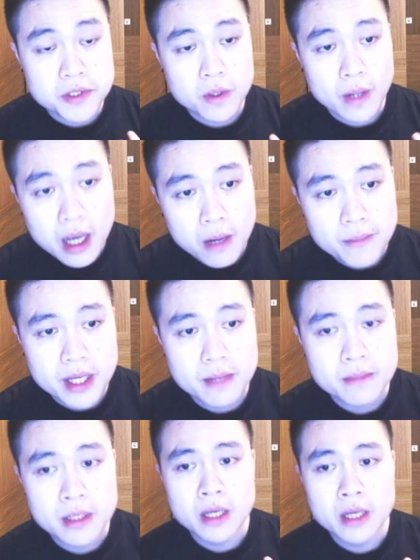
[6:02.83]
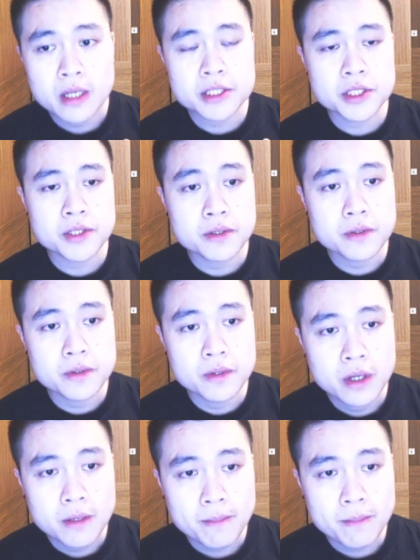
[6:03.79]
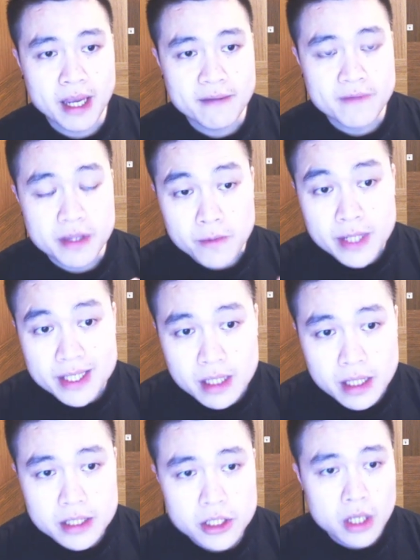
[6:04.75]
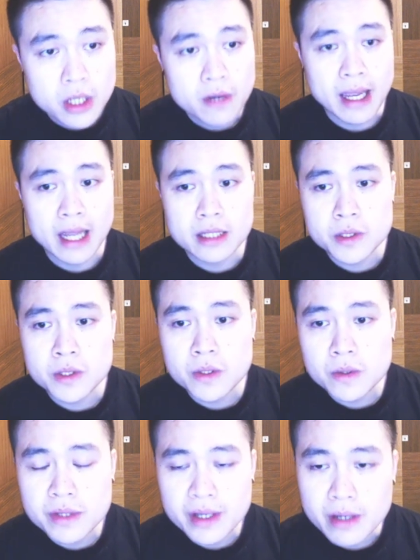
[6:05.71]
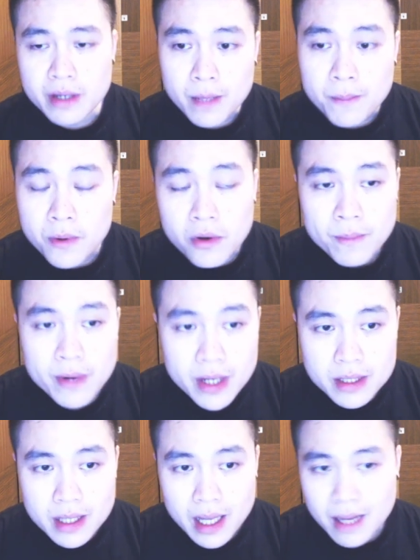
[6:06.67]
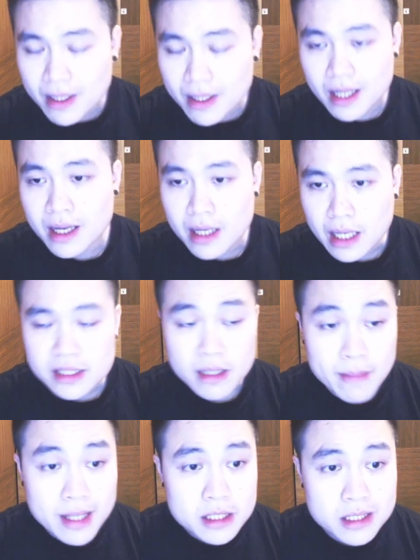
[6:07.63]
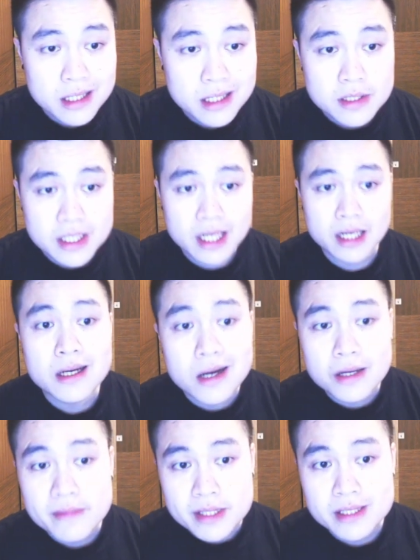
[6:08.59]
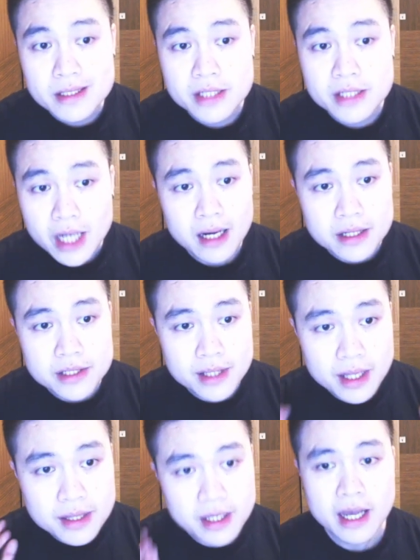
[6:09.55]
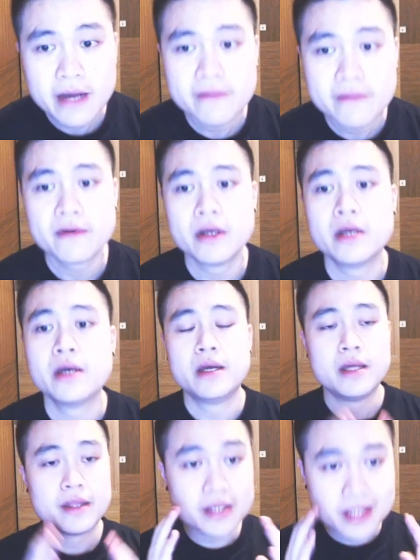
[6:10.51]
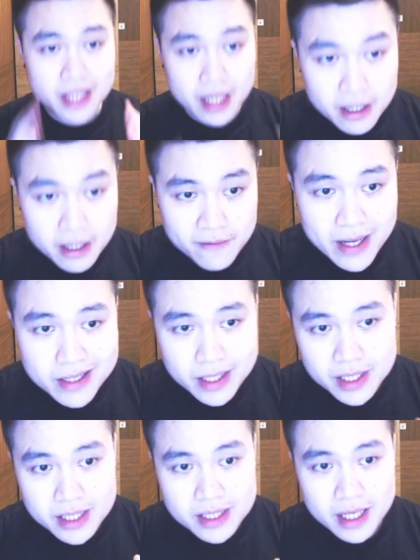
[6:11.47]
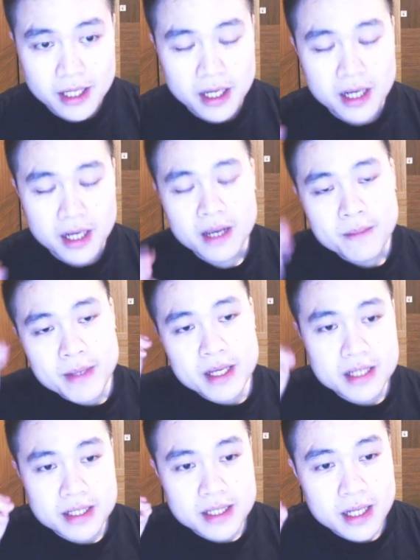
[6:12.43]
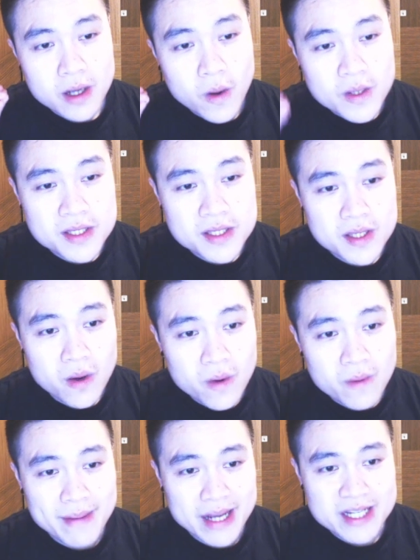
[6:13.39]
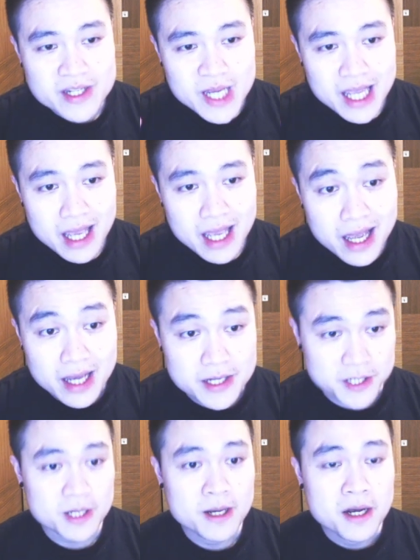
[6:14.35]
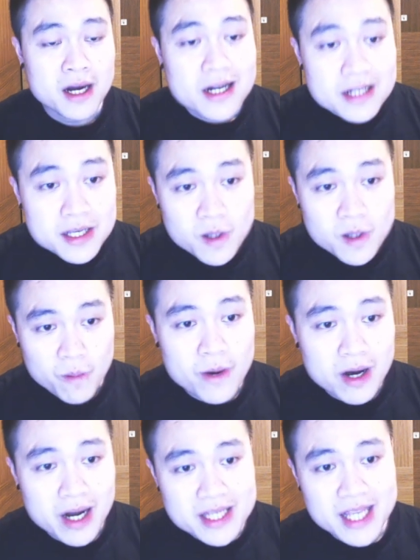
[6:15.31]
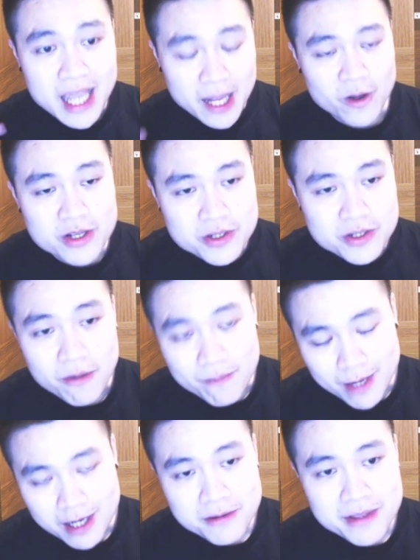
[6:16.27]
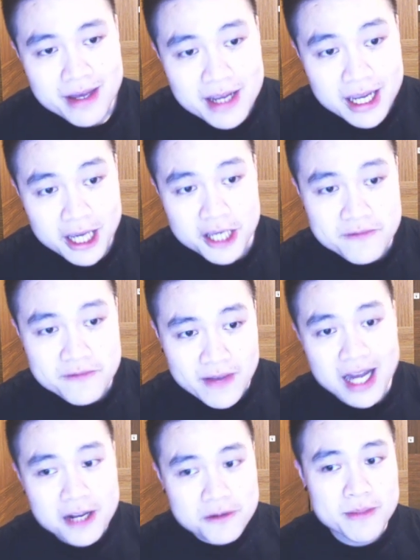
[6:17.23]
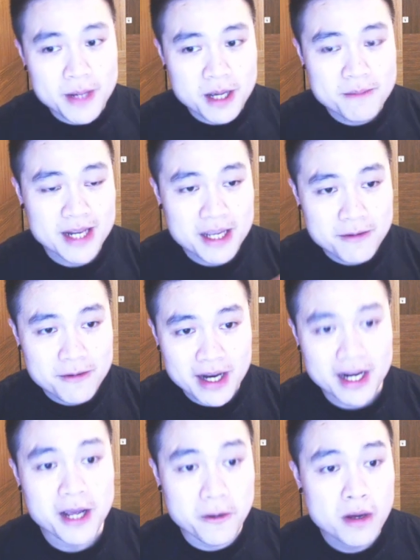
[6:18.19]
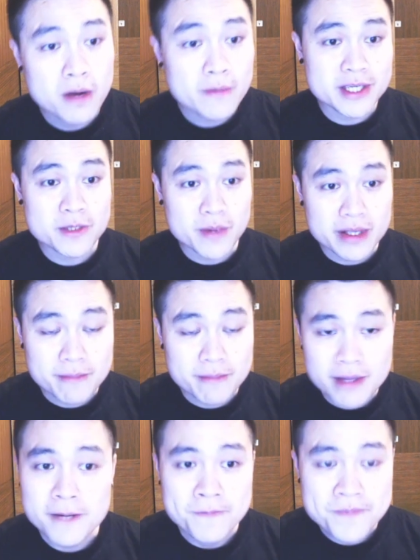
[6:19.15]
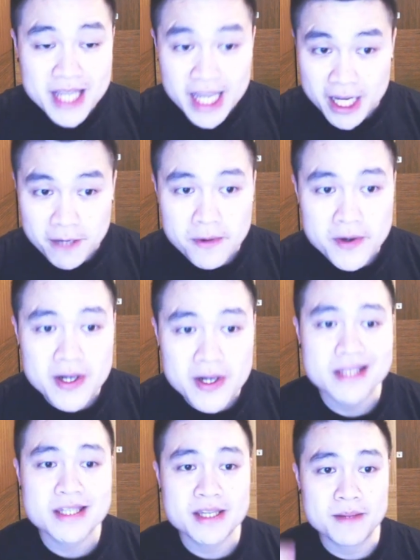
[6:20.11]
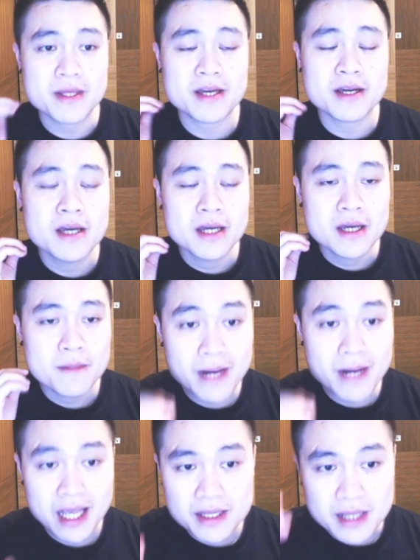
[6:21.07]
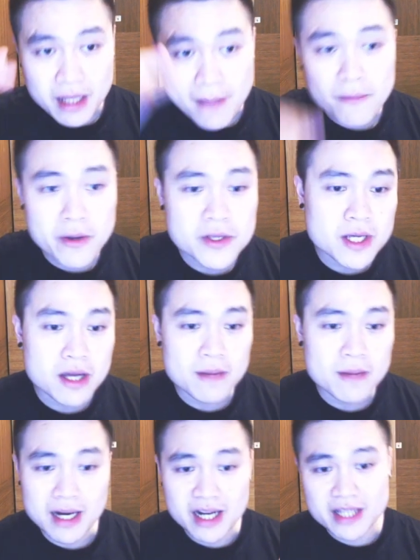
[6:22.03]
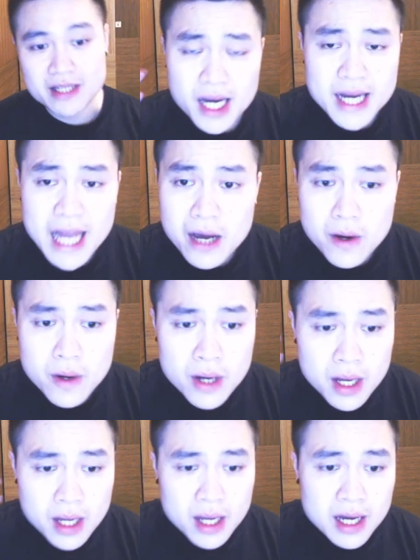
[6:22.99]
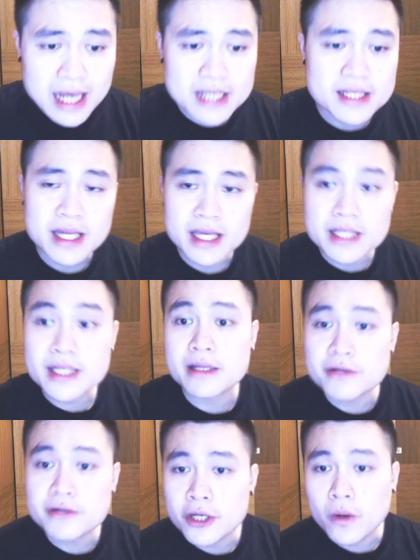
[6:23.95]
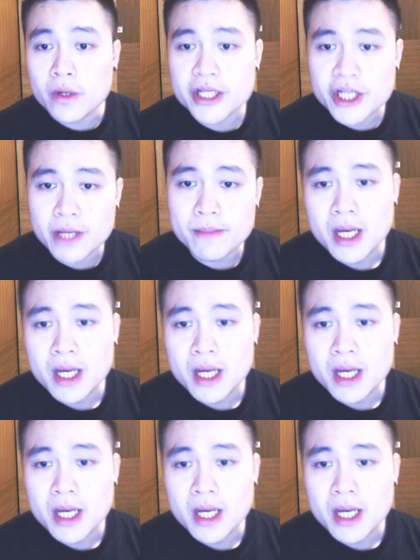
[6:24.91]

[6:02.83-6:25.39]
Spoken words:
help them to pay for the research and to do the appropriate M&A, as I mentioned, to tackle all the business challenge that they have. The second advantage is that because they're sitting on so much cash, the stock price cannot drop below the cash values of the company right now, which is one of the key components of the play that I'm going to talk about later. Now, lastly, institutional ownership.